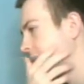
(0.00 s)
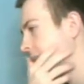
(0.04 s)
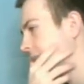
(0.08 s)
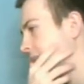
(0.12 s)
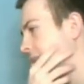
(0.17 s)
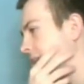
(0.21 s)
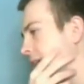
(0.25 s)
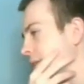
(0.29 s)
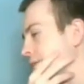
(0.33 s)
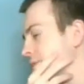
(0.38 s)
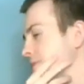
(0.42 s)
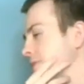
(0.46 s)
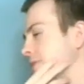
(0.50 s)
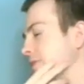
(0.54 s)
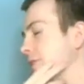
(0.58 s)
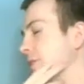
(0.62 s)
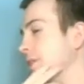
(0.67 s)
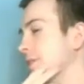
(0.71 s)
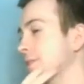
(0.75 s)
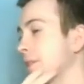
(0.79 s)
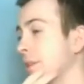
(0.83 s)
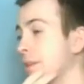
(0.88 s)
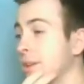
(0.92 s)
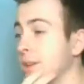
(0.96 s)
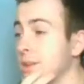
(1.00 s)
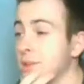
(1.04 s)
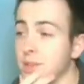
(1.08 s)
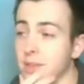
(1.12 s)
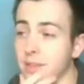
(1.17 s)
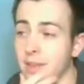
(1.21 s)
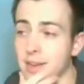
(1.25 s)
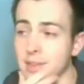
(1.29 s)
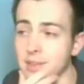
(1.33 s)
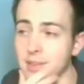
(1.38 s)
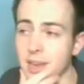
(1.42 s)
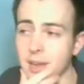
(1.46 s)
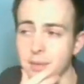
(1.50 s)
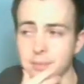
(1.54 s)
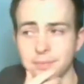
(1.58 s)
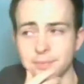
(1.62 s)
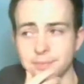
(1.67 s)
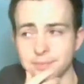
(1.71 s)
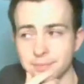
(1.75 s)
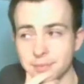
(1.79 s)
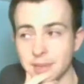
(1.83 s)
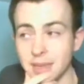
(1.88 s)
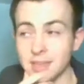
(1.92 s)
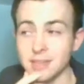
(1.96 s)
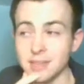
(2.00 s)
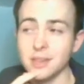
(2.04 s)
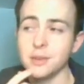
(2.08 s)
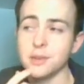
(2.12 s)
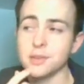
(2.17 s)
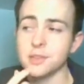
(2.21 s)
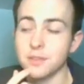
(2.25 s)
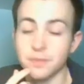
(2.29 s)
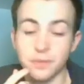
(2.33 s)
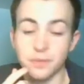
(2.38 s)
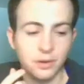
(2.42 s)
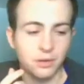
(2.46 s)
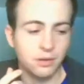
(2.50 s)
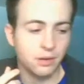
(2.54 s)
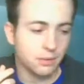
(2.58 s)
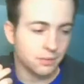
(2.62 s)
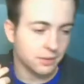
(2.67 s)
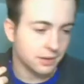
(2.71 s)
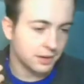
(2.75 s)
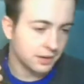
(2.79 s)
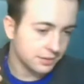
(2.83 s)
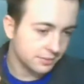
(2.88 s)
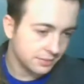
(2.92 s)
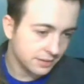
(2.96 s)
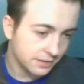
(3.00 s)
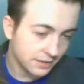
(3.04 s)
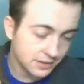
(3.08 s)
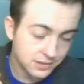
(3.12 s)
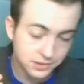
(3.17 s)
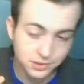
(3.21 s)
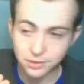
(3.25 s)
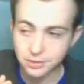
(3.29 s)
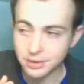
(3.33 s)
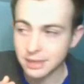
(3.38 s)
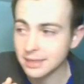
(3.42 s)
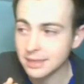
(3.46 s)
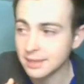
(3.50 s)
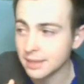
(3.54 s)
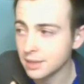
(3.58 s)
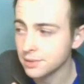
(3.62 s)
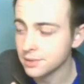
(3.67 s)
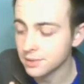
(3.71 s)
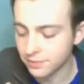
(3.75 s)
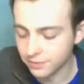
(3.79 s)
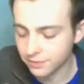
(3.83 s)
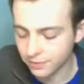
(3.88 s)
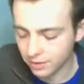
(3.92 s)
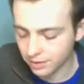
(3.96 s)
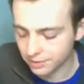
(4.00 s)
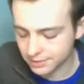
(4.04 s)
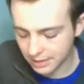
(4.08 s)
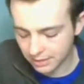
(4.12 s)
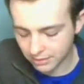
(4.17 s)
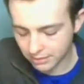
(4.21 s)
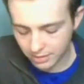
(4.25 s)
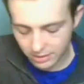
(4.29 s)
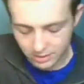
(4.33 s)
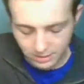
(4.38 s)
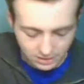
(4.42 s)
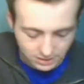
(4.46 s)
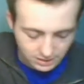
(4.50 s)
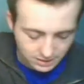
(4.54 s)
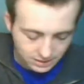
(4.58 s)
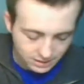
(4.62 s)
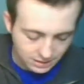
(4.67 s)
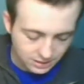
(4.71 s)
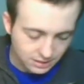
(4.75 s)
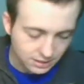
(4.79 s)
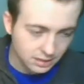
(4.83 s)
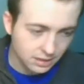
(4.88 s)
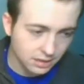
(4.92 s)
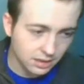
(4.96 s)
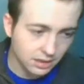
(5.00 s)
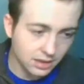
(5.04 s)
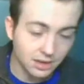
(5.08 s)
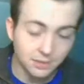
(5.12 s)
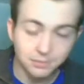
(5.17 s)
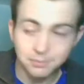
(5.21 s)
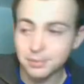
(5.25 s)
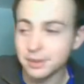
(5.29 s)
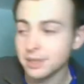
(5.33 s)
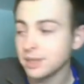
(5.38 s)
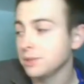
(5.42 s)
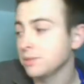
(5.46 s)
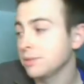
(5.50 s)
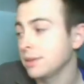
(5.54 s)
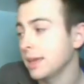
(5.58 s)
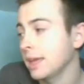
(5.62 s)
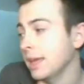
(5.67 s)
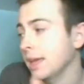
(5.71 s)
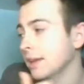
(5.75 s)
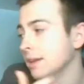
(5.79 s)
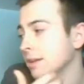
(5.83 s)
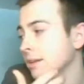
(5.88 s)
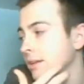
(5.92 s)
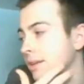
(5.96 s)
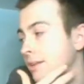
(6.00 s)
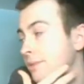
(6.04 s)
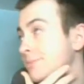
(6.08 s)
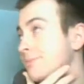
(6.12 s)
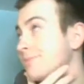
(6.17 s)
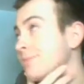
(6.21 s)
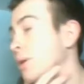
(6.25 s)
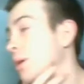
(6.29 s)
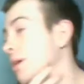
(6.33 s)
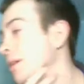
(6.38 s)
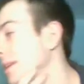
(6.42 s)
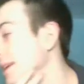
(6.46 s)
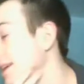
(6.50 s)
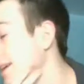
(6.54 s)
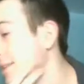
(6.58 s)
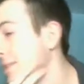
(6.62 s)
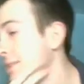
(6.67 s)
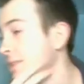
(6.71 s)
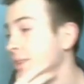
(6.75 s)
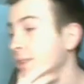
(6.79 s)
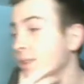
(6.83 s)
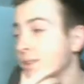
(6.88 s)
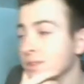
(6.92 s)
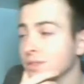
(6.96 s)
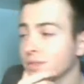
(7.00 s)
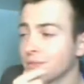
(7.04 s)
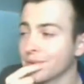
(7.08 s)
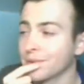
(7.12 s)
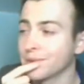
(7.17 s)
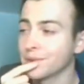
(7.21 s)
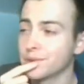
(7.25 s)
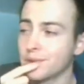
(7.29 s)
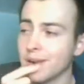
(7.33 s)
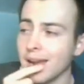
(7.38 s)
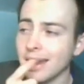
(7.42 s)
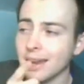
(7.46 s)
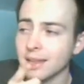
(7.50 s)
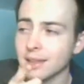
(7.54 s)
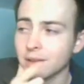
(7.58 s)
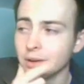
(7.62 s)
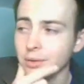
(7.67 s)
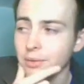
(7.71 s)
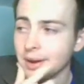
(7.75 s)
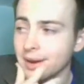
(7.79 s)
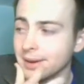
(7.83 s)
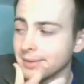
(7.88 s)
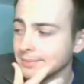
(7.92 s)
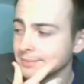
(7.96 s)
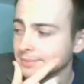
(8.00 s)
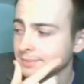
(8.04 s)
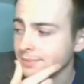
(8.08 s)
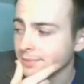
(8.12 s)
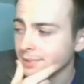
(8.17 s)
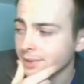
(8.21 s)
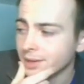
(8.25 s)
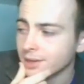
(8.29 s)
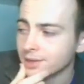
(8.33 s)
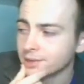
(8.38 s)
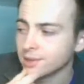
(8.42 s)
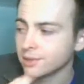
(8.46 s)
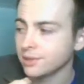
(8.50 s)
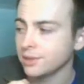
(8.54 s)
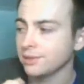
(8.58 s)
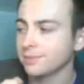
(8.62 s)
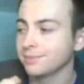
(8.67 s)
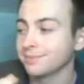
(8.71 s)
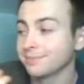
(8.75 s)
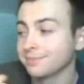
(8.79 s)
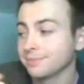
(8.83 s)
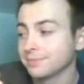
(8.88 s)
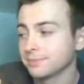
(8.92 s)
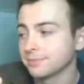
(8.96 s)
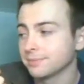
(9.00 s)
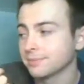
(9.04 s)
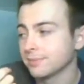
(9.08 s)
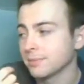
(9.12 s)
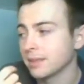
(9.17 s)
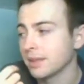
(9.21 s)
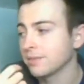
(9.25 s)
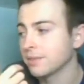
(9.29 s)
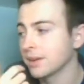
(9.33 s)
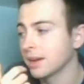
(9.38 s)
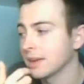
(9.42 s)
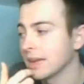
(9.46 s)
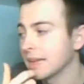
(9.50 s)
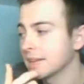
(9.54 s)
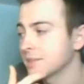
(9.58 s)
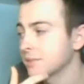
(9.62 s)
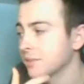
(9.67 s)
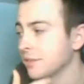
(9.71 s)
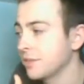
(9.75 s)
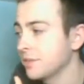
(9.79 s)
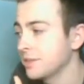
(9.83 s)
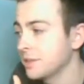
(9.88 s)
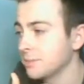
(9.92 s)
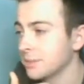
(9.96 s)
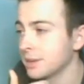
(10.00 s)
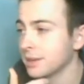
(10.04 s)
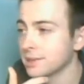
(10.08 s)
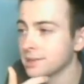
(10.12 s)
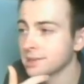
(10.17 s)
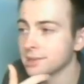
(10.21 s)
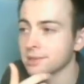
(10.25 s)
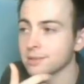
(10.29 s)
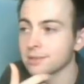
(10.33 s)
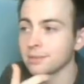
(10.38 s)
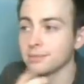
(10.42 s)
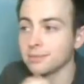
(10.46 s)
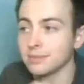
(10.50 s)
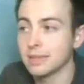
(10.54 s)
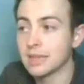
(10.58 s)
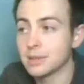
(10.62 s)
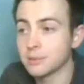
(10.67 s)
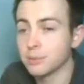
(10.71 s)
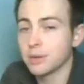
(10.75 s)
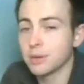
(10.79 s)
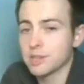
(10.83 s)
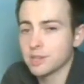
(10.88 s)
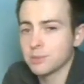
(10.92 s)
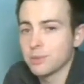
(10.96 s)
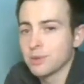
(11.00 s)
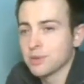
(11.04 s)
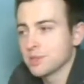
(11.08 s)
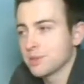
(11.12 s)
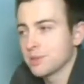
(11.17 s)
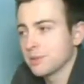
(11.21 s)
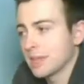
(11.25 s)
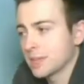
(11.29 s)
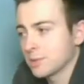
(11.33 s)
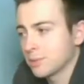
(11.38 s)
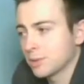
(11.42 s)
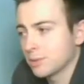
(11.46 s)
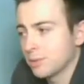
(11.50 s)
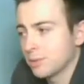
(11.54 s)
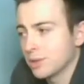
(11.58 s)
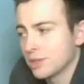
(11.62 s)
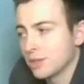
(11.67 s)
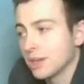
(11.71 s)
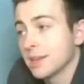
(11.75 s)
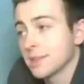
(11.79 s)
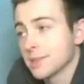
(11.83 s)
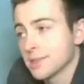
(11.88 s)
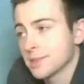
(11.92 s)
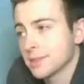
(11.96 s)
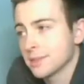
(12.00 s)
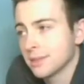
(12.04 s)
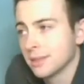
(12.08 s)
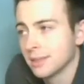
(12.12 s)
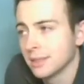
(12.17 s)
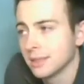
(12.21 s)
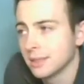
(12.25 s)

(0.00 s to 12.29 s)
Can't use Inferno Tower. He used it last game. He did use Inferno already. Yeah, that's true. He did use Inferno Tower. But you can't... Well, he can still use Inferno Dragon, though, right? So I've gotten ads every 15 minutes. That's what it's supposed to... That's what Twitch does.